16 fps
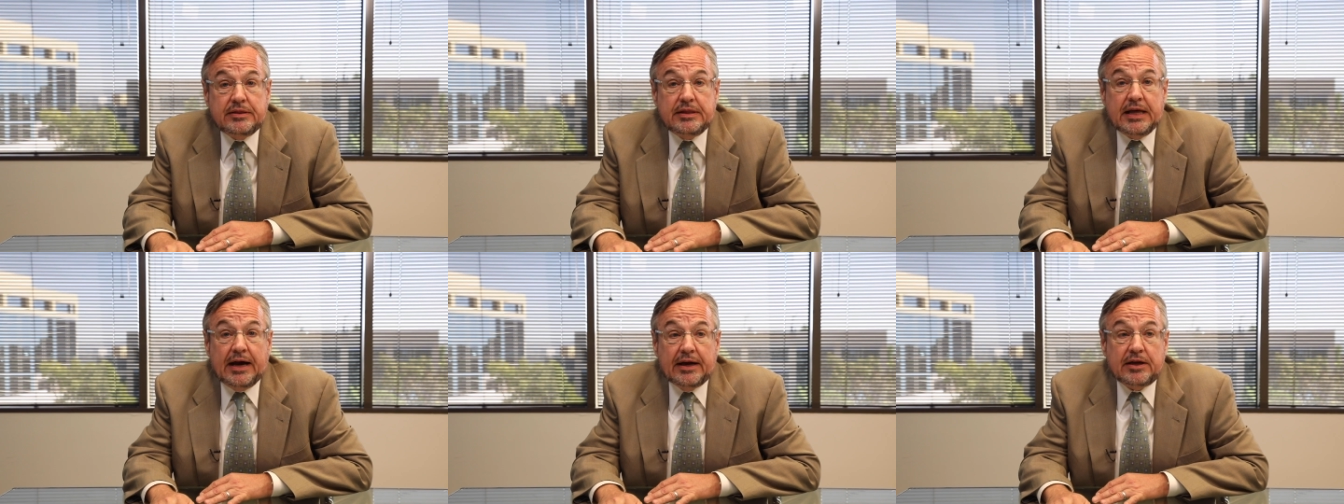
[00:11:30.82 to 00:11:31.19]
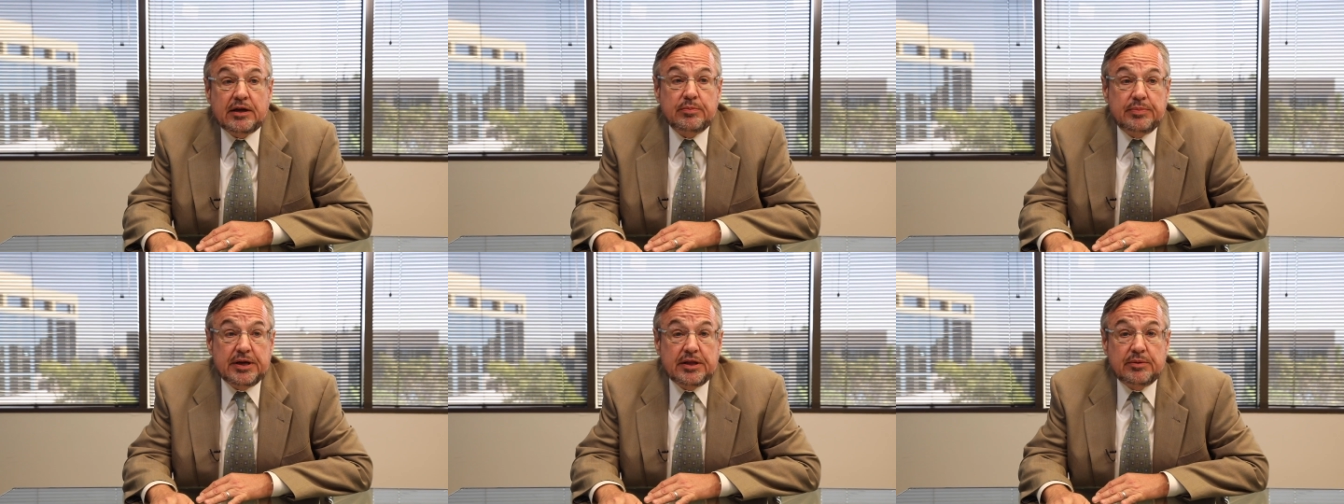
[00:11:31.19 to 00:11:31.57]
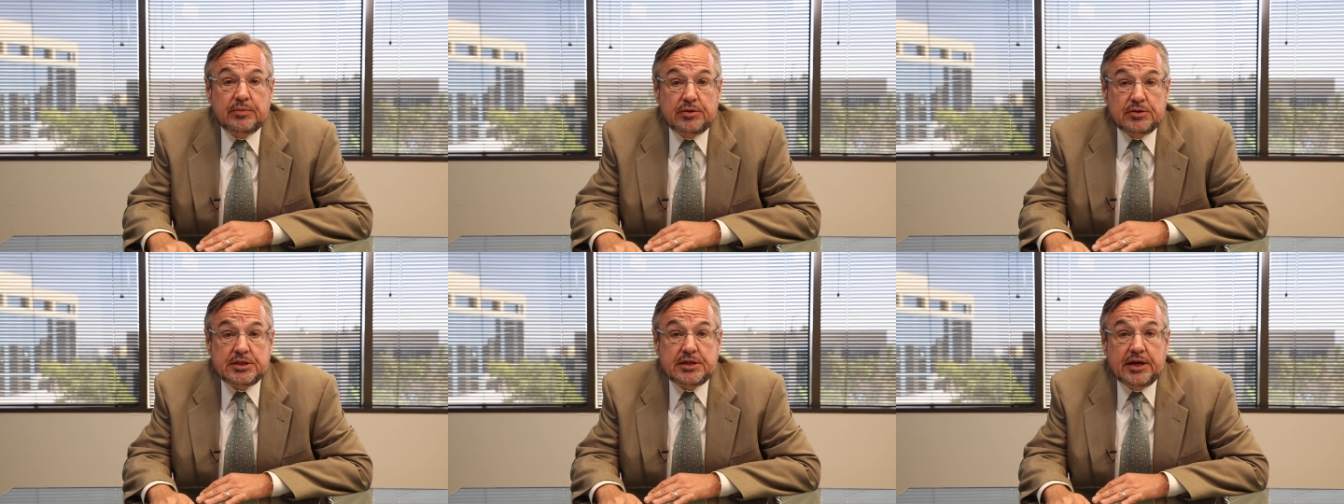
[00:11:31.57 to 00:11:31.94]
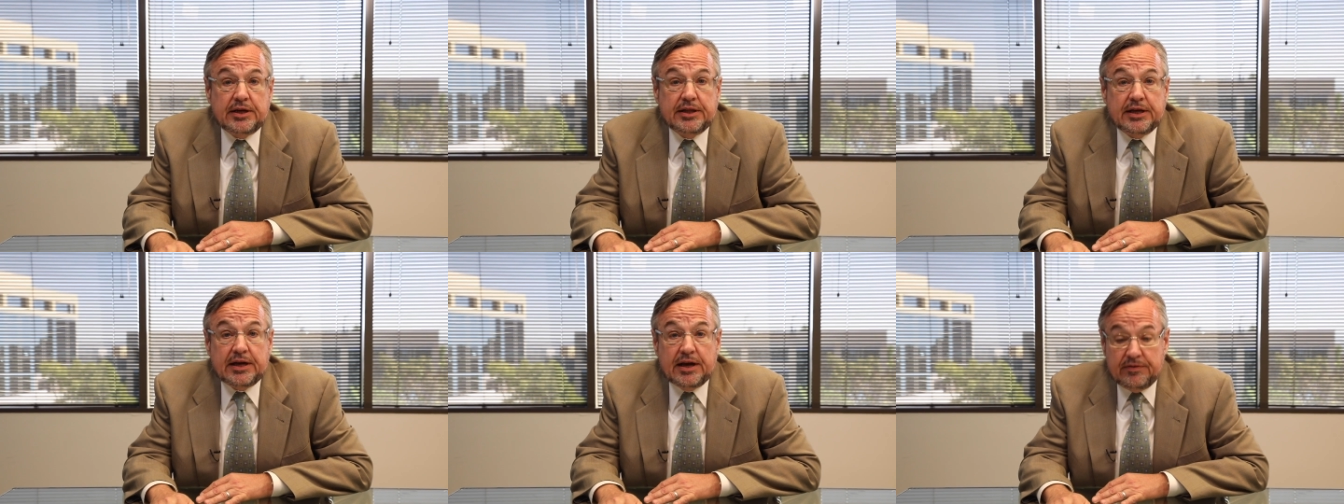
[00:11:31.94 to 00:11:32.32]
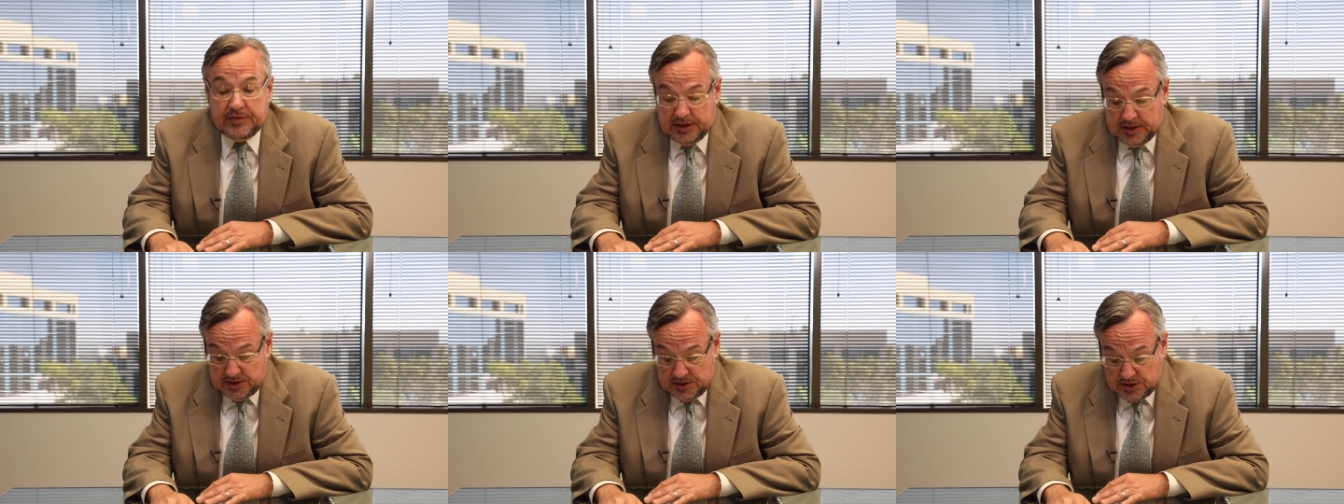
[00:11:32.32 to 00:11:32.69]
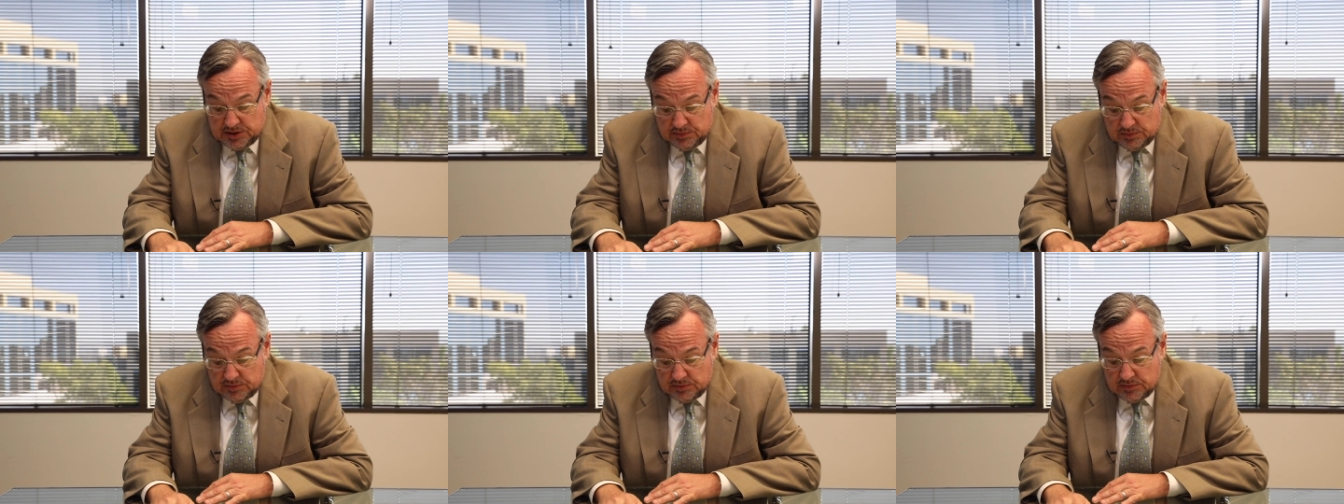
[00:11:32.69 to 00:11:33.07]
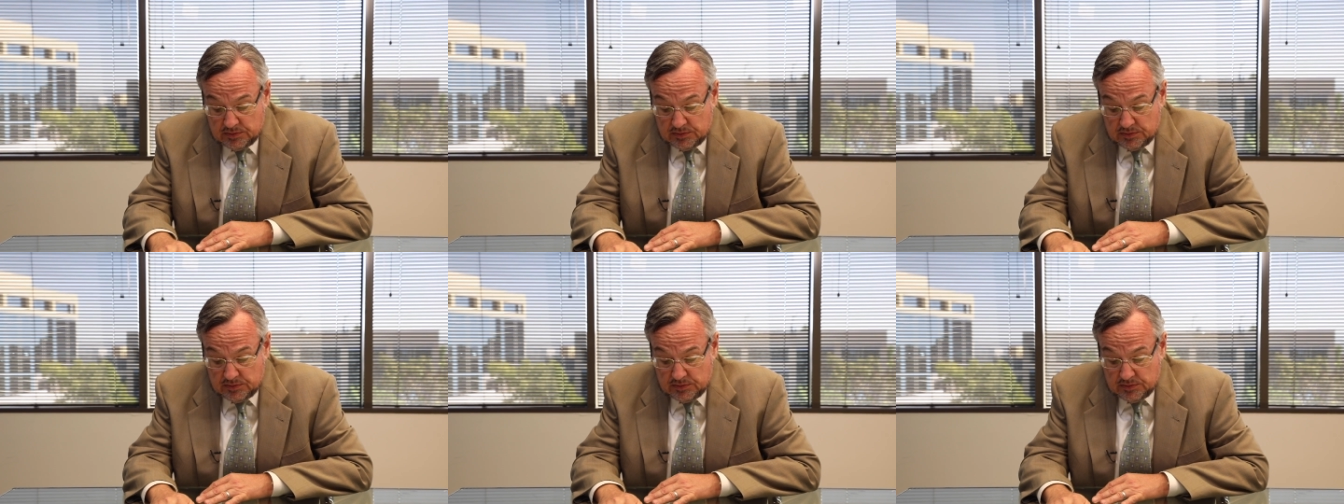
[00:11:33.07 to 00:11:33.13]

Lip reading: that can be the most telling evidence.